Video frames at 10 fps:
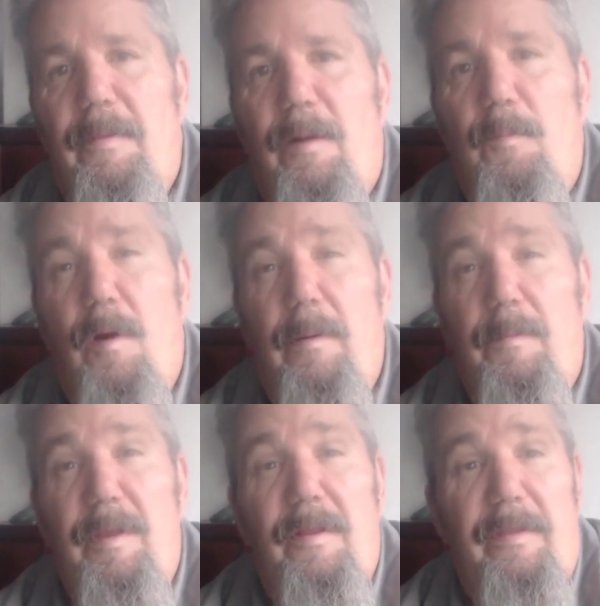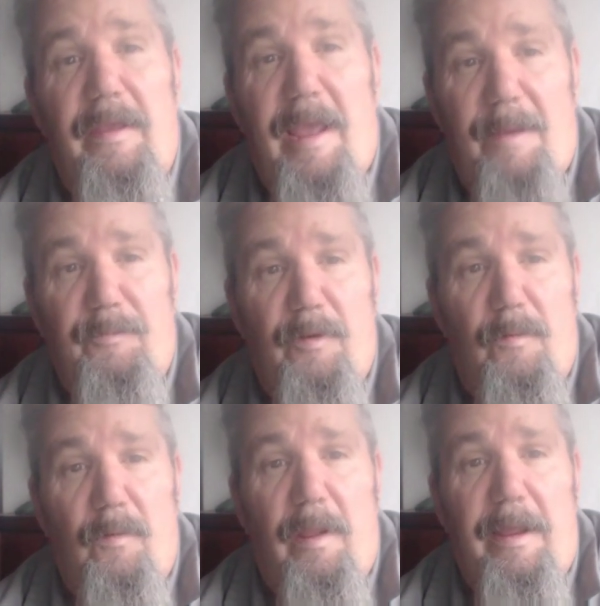That'll probably be in the
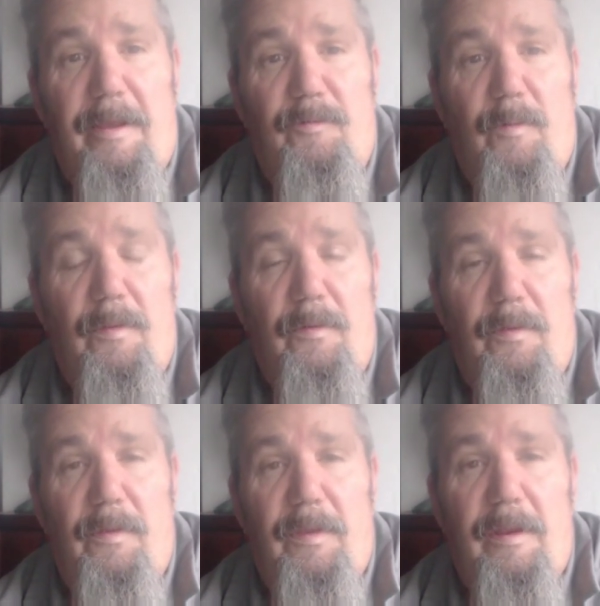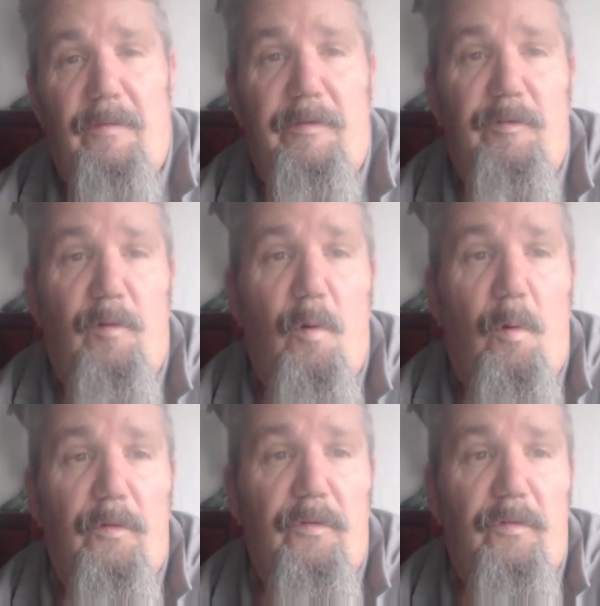capstone class rather than the individual
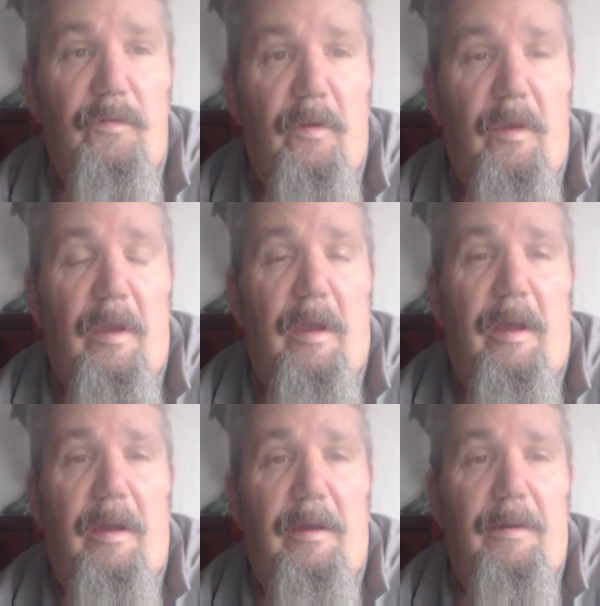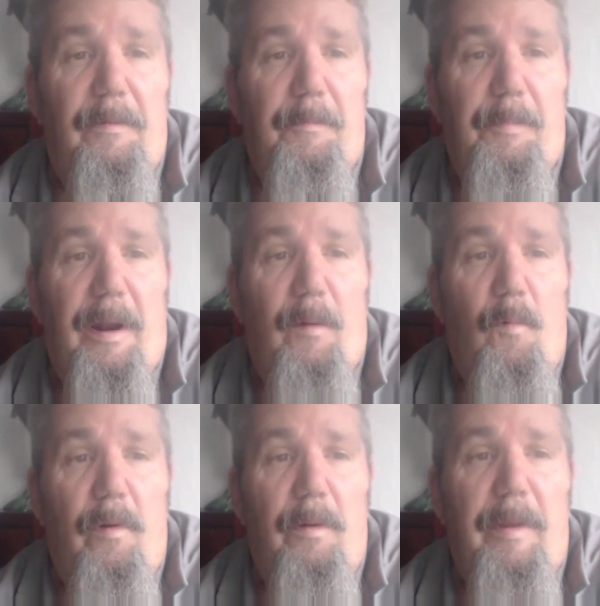courses. But I
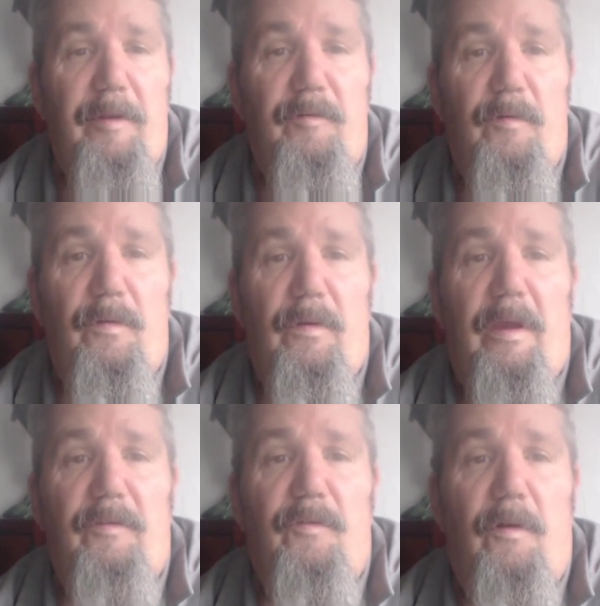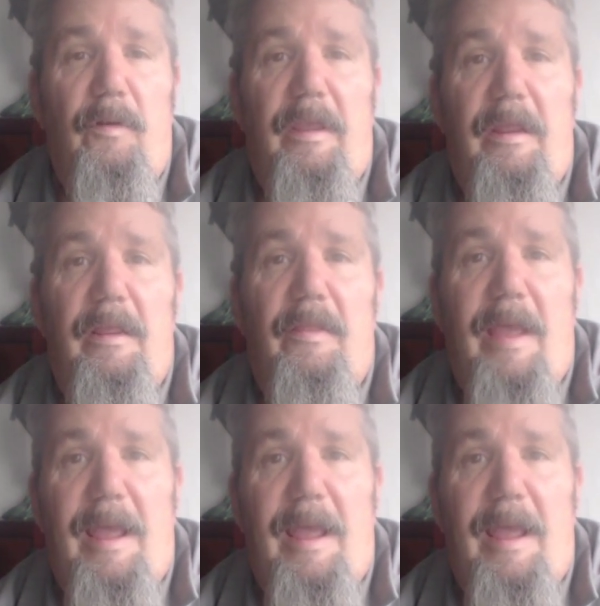want to make sure you guys start getting in the